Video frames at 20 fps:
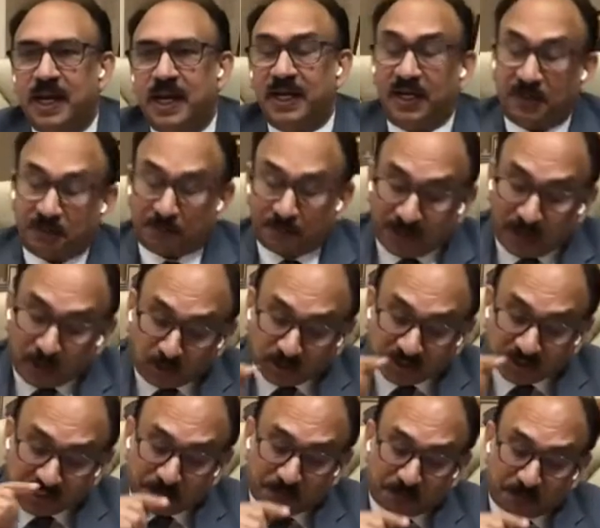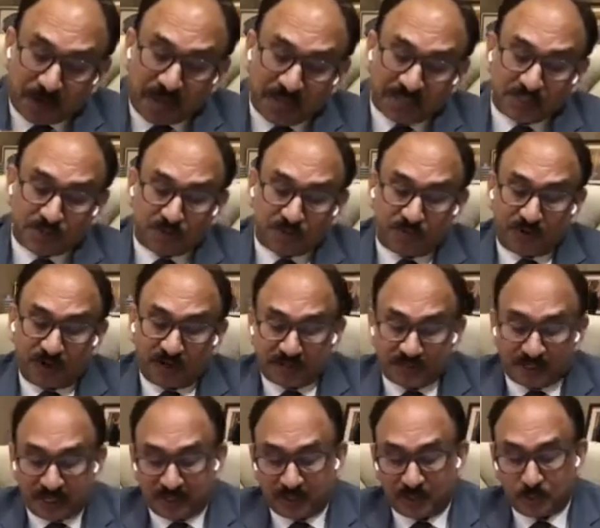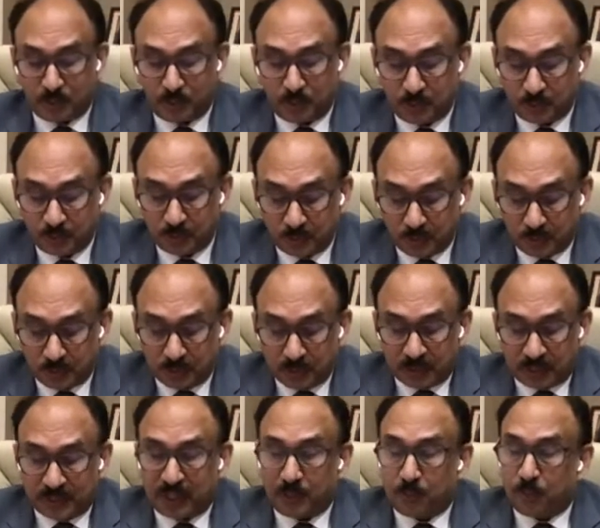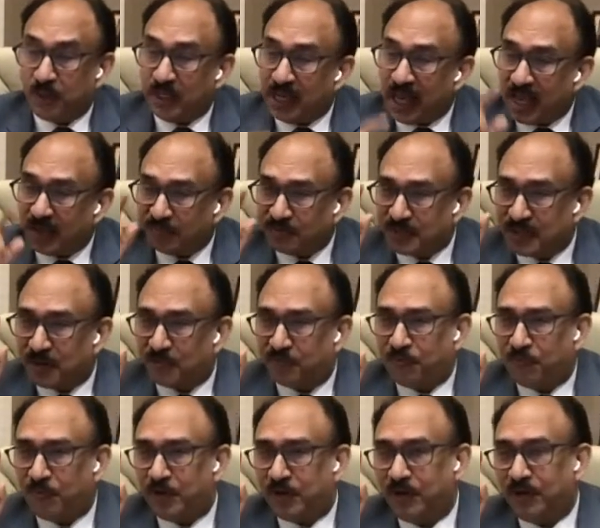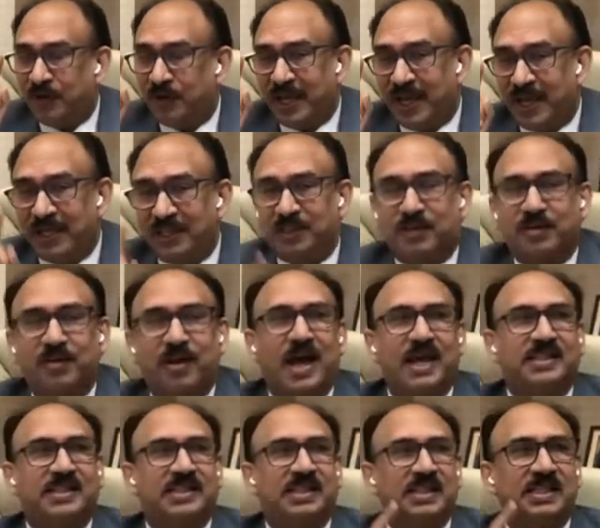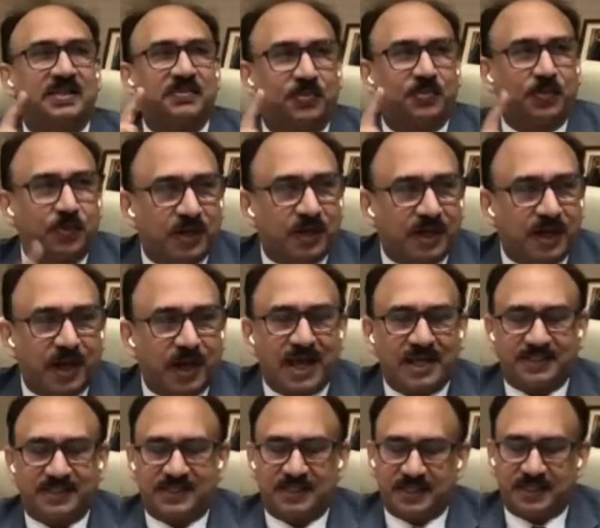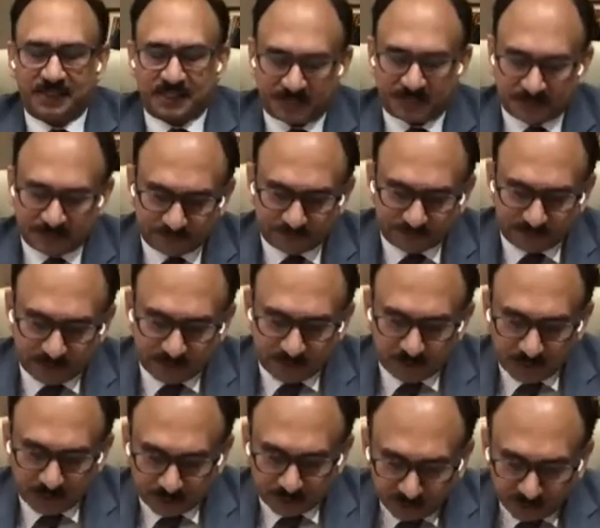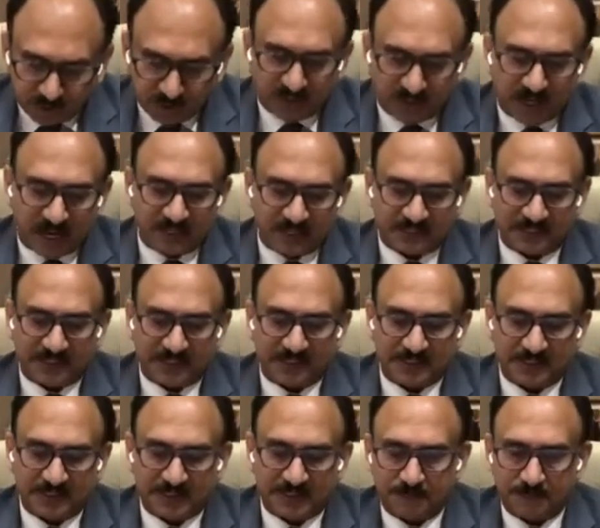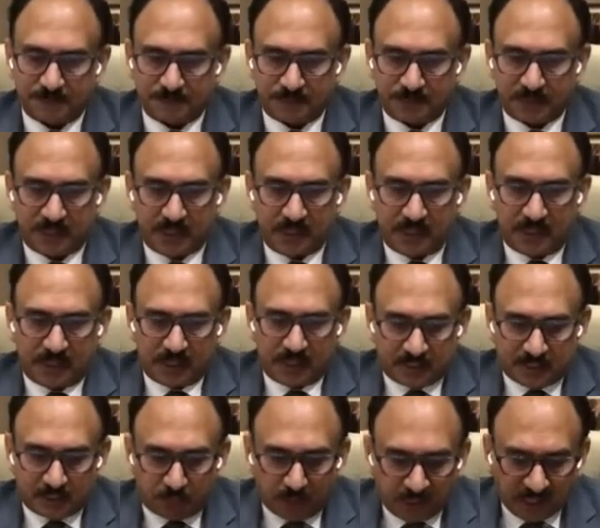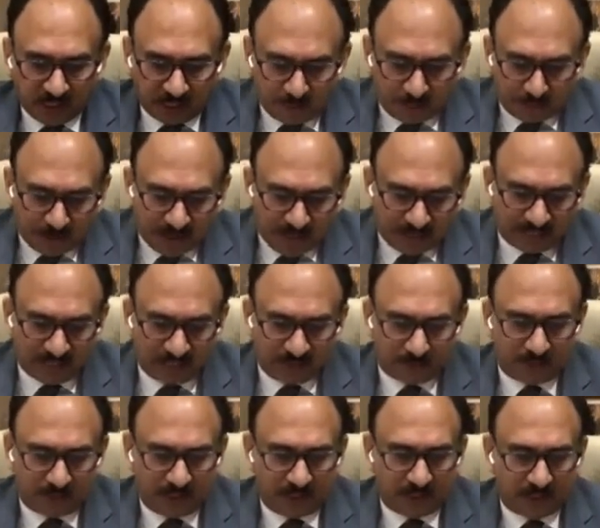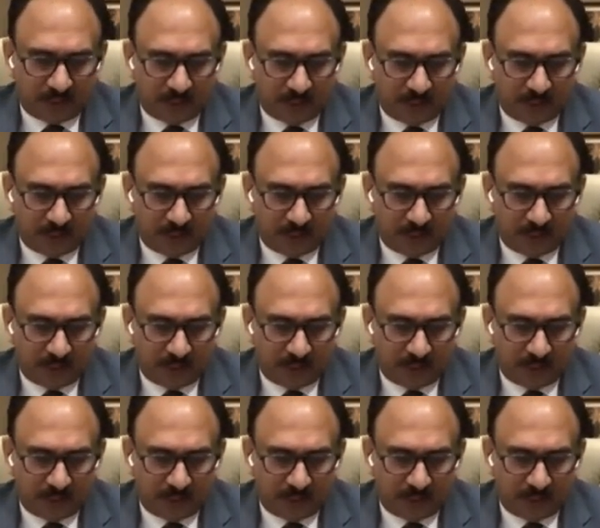And it may not surprise you if I tell you that we have suffered health crisis, food crisis, energy crisis. During the pandemic,